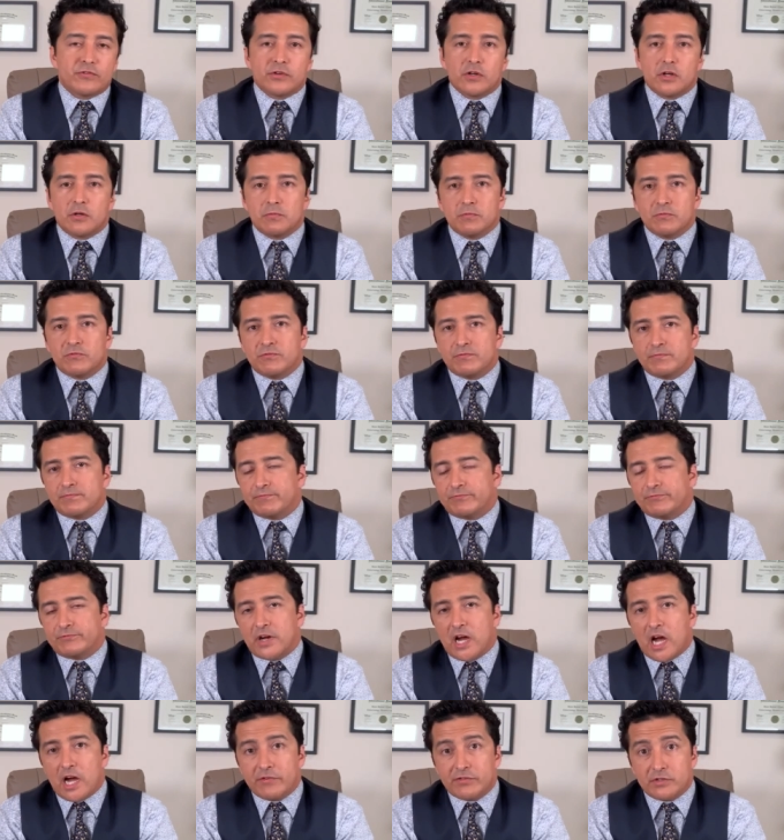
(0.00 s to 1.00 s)
from
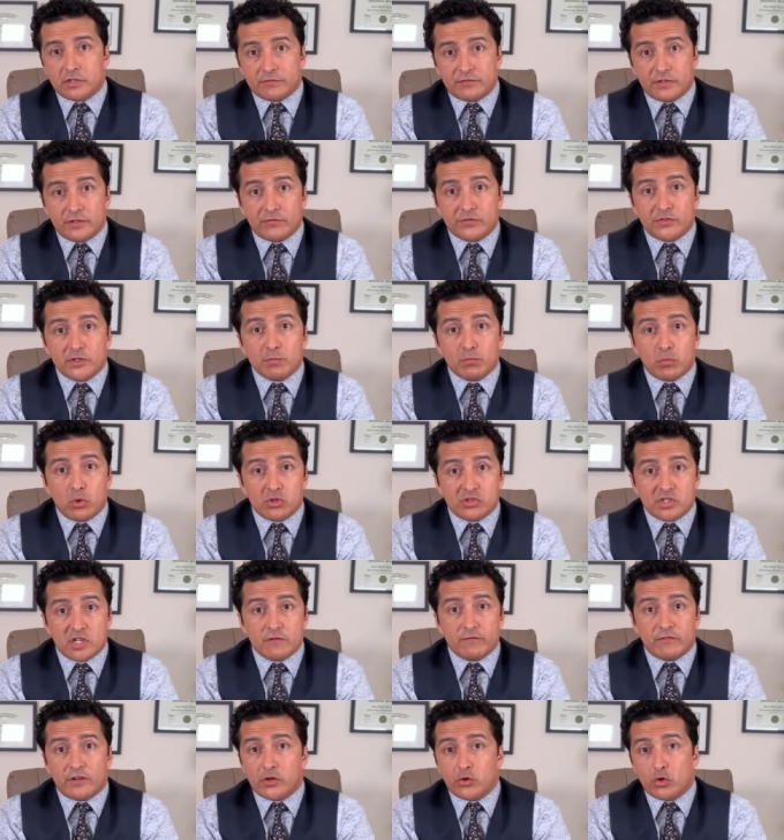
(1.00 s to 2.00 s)
5 to
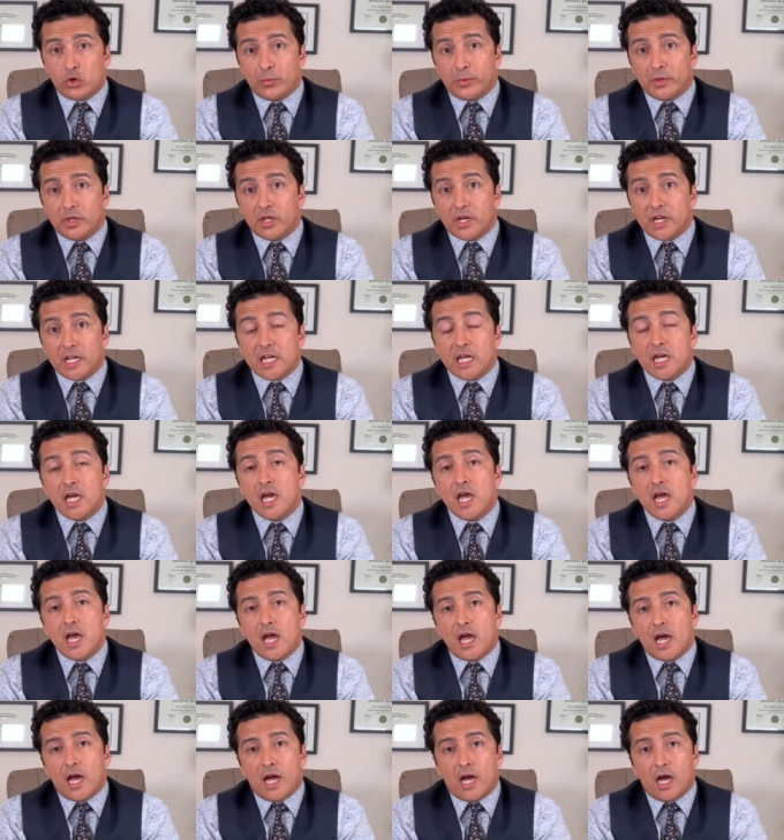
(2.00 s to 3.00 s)
15% variability
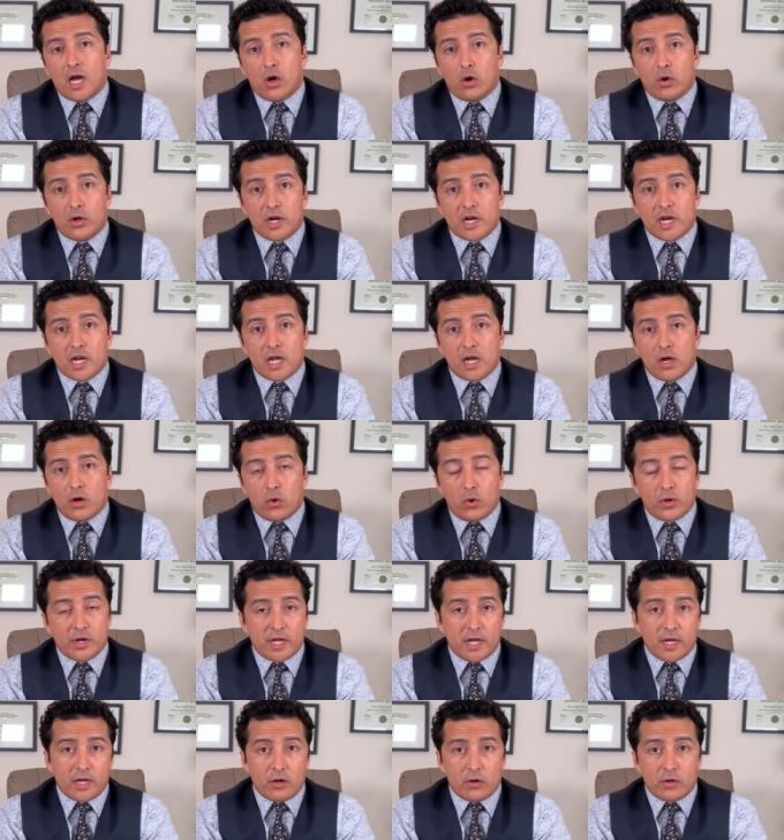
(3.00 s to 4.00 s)
uh, on, a,
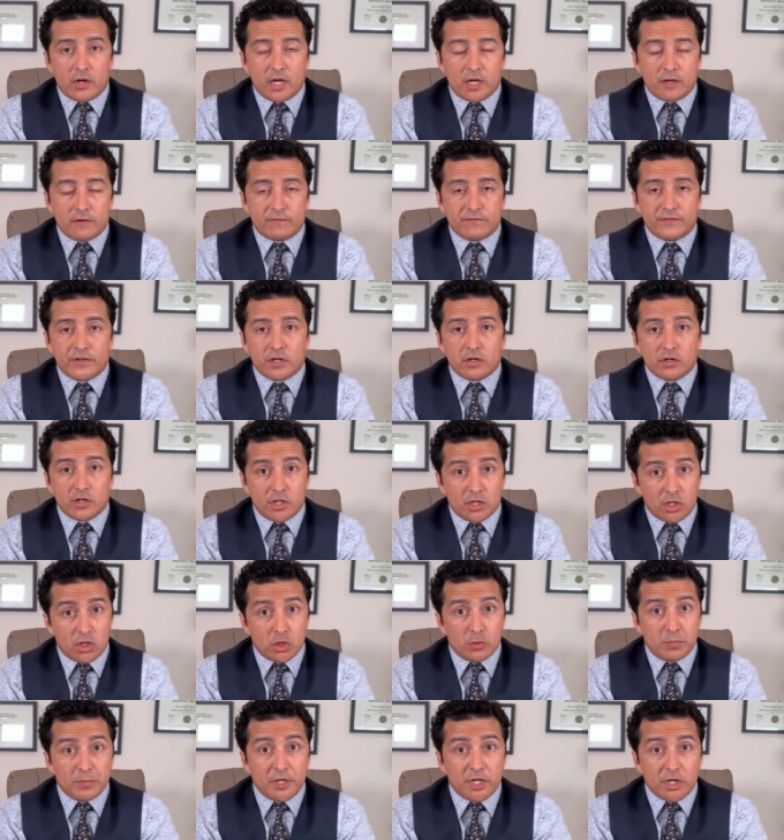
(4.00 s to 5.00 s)
on, a, on a fairly
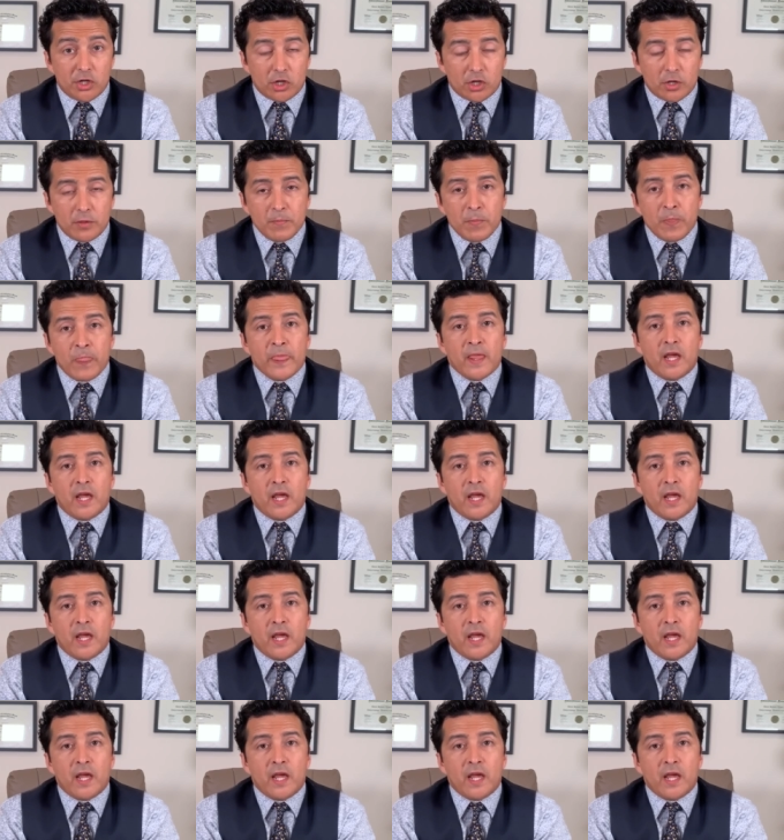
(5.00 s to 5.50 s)
good meter.